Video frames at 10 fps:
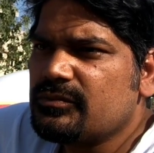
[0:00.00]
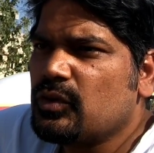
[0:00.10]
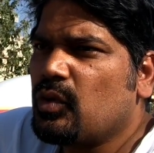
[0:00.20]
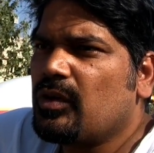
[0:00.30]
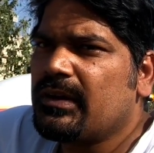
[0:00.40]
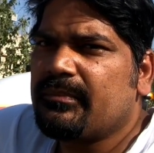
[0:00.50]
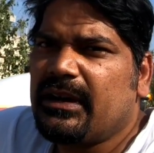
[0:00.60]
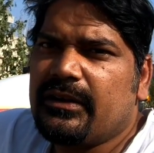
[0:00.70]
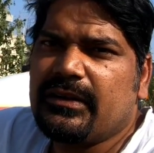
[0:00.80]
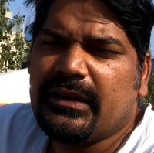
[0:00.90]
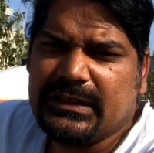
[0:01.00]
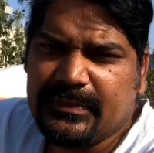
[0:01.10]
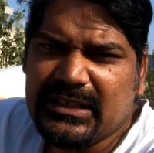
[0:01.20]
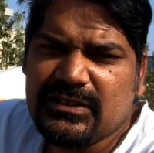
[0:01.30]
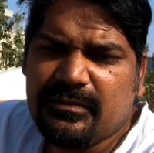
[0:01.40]
go and buy the
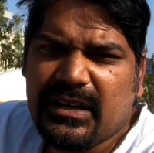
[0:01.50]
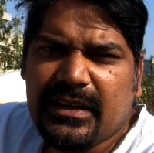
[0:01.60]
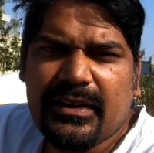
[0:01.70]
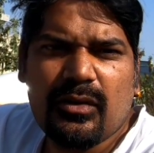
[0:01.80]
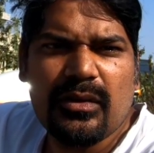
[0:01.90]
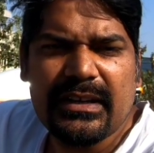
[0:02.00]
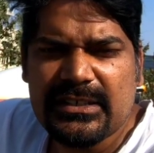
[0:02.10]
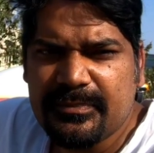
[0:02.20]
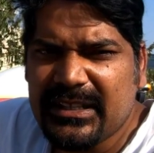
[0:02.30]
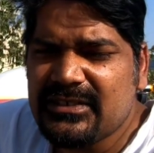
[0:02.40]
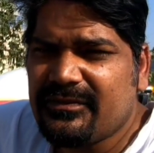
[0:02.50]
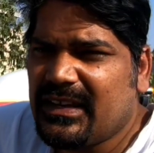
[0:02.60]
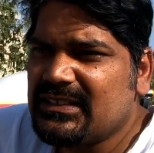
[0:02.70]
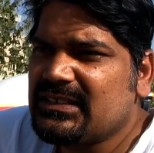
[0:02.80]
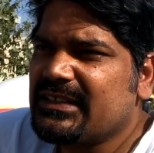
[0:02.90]
expensive bike or expensive
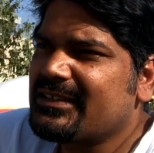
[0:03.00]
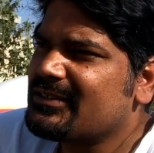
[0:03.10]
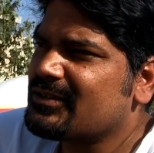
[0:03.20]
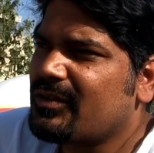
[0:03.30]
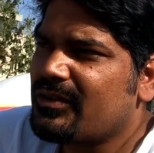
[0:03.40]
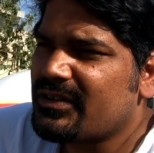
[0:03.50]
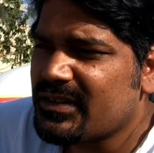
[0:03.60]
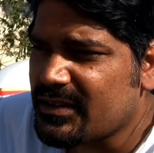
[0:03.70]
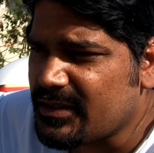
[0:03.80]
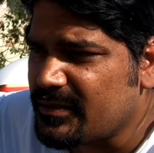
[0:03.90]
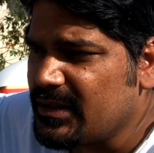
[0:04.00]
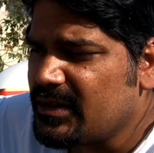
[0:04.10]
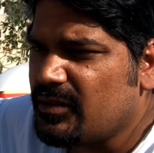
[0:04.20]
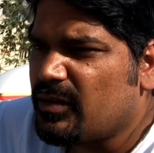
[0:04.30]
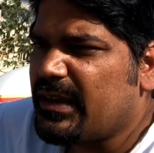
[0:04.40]
fancy gears or
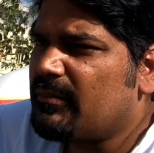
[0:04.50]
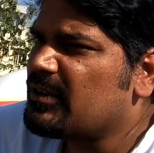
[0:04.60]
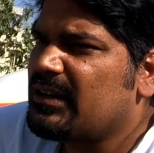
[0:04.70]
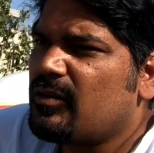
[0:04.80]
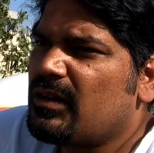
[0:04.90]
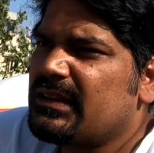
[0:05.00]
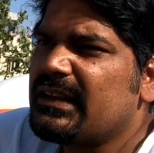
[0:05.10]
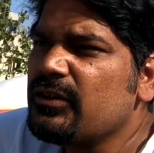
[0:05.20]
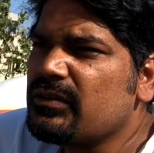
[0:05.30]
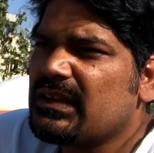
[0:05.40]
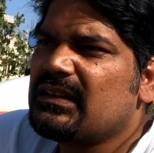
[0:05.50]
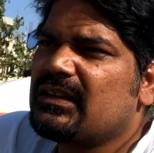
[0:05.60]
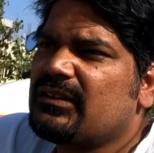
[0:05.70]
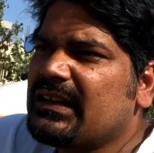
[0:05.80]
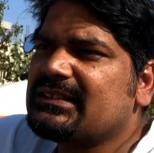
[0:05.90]
camera and all. Then you think
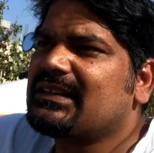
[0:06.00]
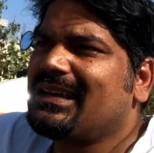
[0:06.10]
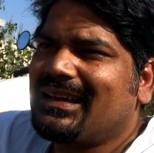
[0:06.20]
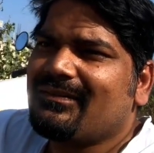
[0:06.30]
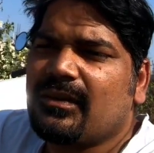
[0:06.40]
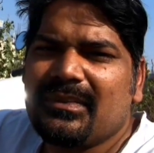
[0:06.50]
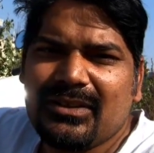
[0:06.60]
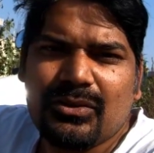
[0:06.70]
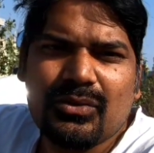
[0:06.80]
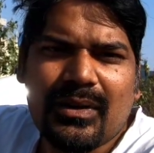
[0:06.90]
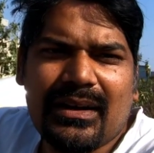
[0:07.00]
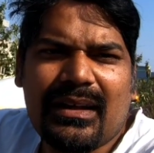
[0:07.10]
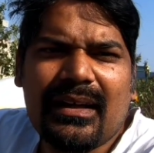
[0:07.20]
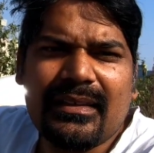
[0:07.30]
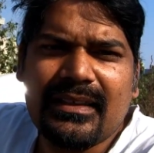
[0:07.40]
that yes, I have something to do, and
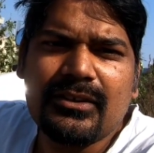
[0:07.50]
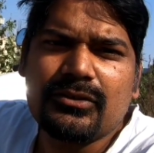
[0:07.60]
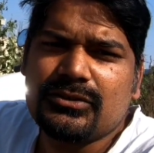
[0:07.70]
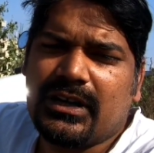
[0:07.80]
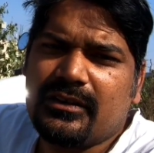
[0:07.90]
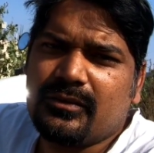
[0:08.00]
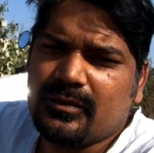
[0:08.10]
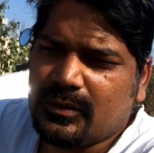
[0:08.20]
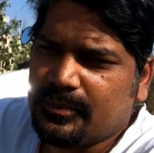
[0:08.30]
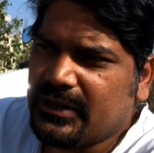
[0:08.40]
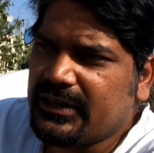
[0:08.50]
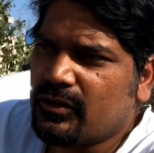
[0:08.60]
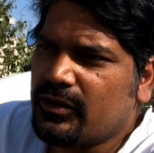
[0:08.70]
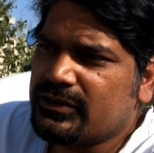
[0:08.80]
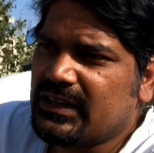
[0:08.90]
then you start building
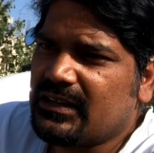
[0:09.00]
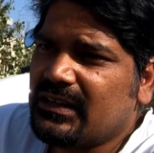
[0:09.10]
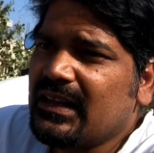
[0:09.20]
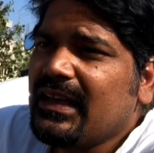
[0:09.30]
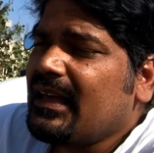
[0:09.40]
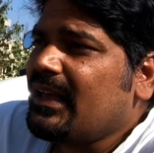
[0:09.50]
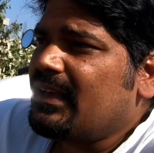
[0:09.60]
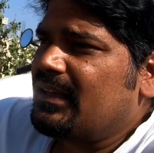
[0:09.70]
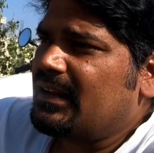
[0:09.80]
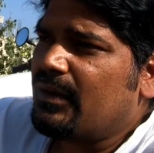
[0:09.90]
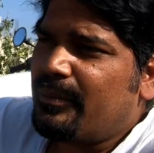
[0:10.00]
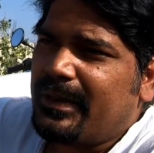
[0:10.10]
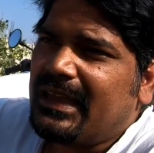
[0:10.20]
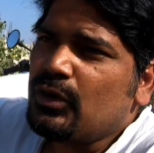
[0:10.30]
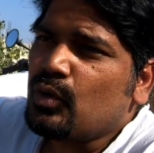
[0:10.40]
on your channel. In a
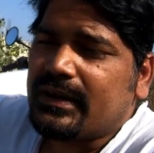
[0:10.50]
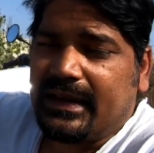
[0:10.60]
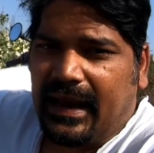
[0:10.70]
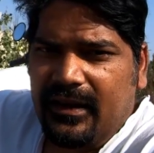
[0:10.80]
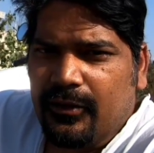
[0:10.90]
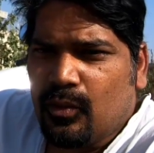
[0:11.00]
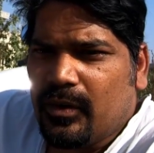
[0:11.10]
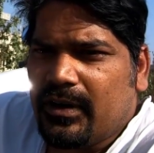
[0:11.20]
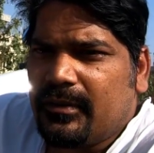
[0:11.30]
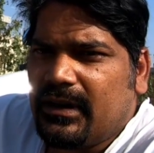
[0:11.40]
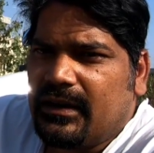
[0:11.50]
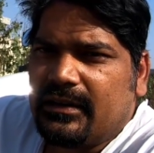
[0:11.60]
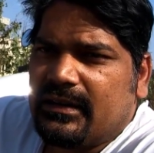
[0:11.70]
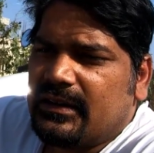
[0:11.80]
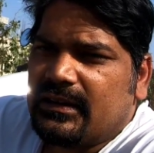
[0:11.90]
way, you can do it
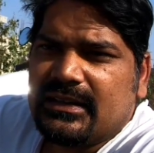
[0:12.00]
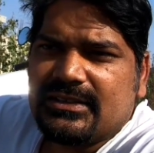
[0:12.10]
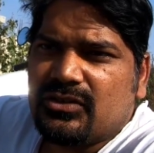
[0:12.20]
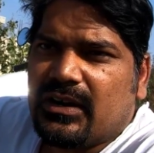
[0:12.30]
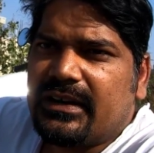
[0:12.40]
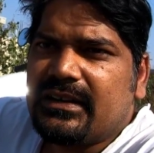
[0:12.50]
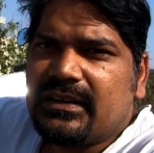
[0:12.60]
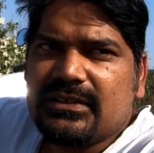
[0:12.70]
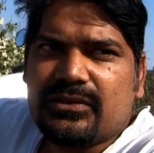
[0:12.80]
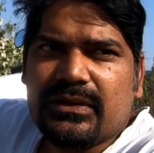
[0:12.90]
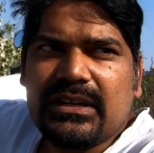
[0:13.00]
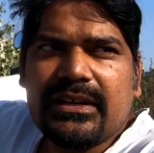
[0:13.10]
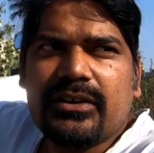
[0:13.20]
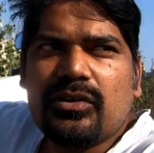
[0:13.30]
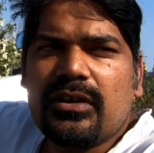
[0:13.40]
until unless your content is
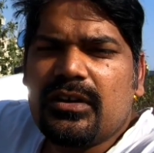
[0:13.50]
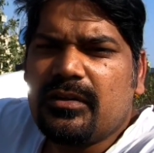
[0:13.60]
really good.